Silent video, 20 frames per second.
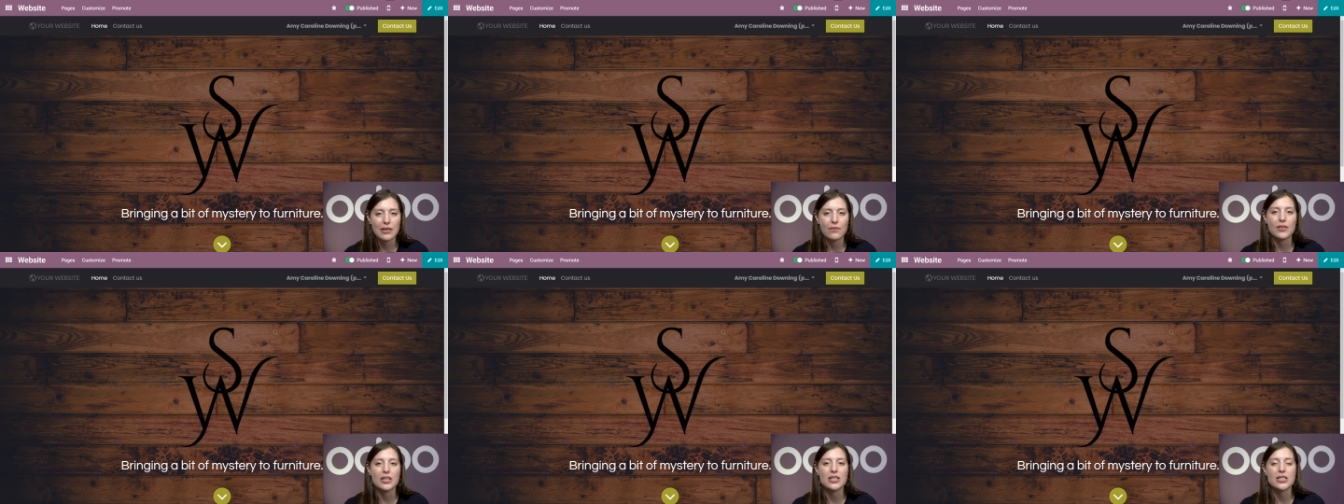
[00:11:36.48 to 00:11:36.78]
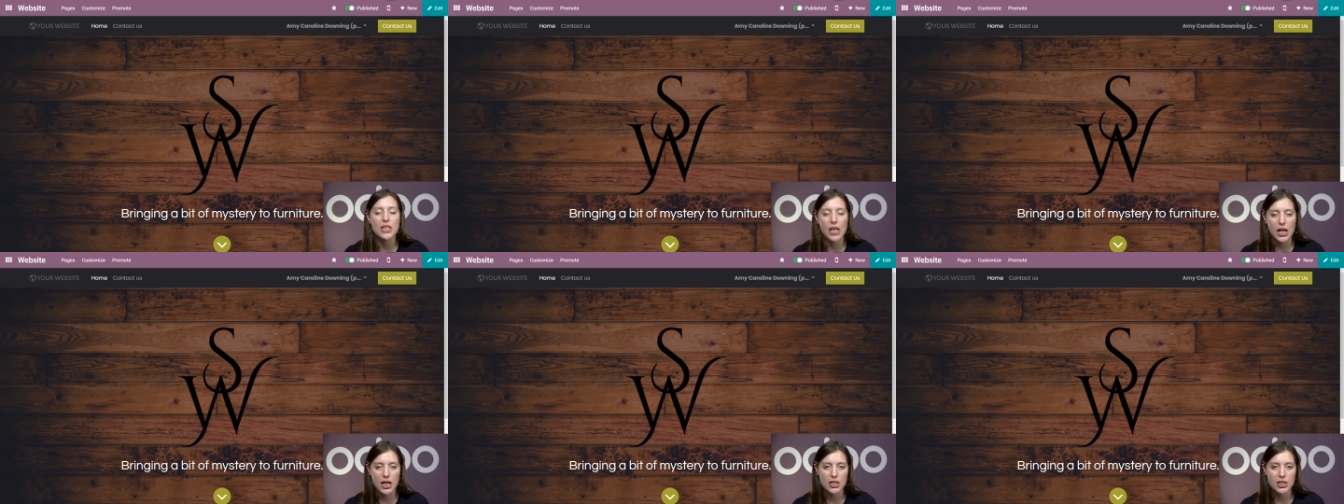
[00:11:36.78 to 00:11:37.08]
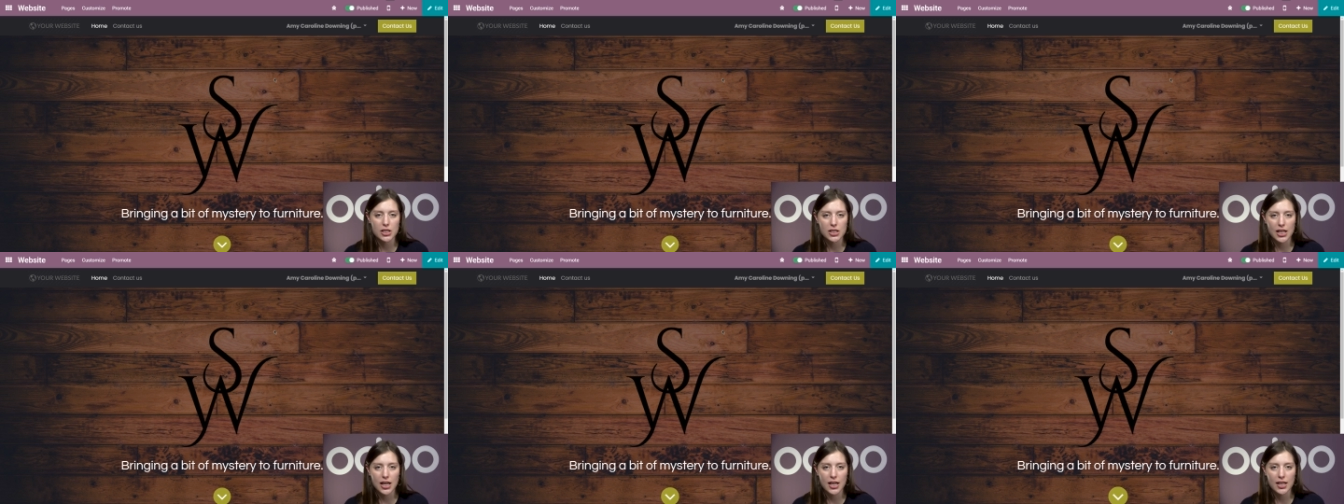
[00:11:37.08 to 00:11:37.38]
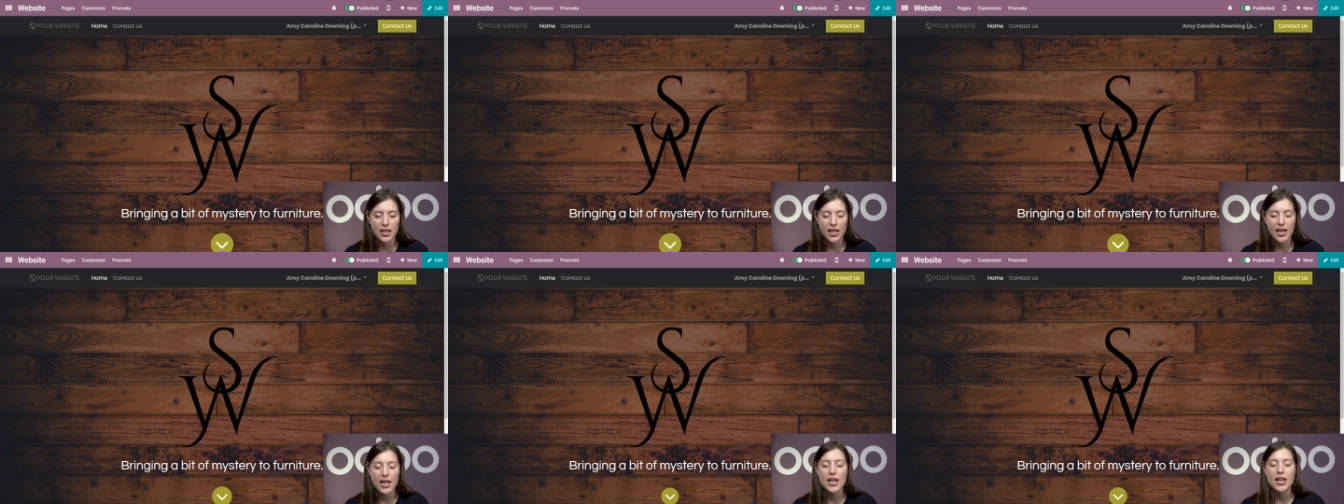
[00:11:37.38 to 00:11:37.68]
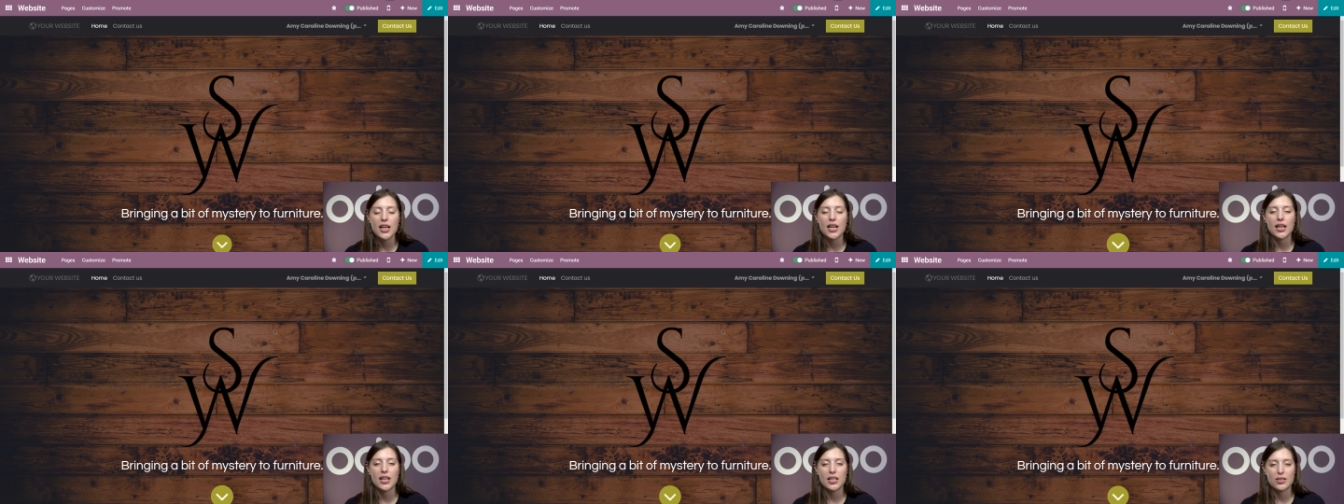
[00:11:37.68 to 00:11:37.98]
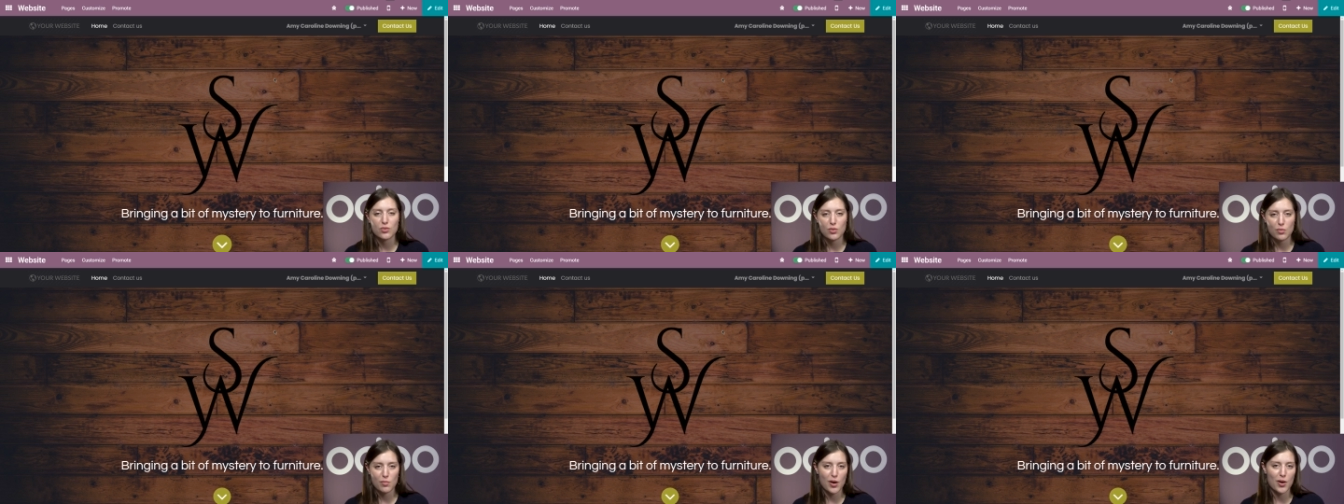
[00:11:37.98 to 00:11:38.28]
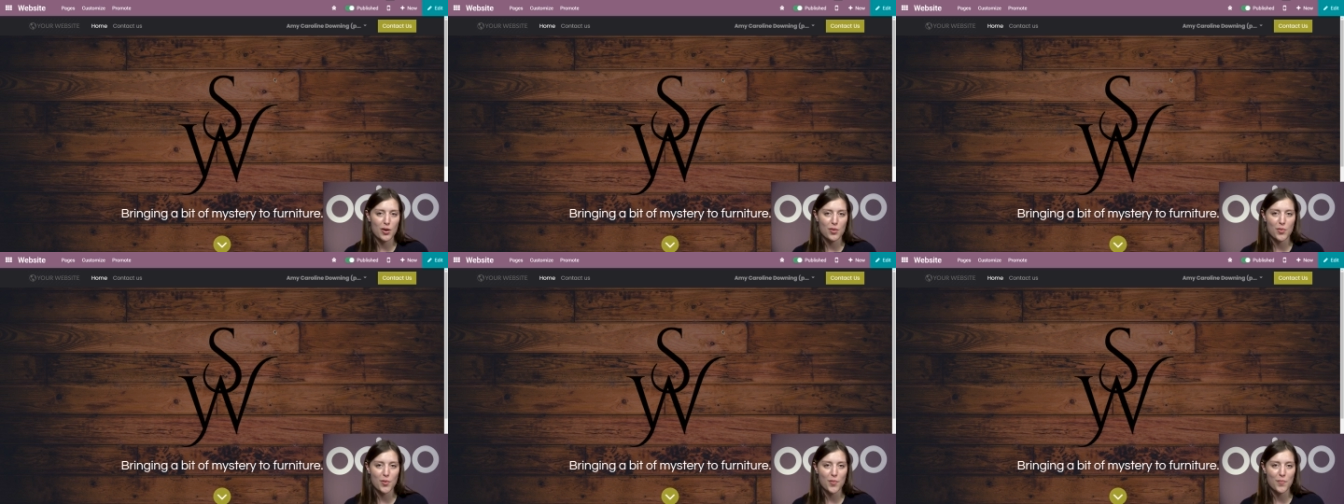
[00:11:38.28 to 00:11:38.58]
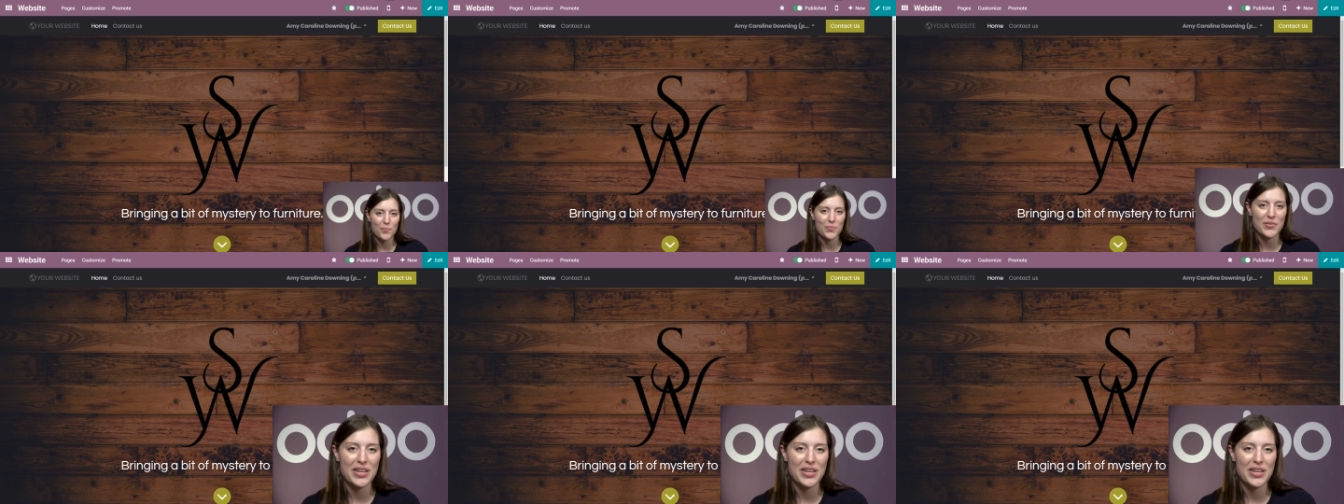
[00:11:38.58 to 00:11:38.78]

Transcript: even touched yet. It's remarkable.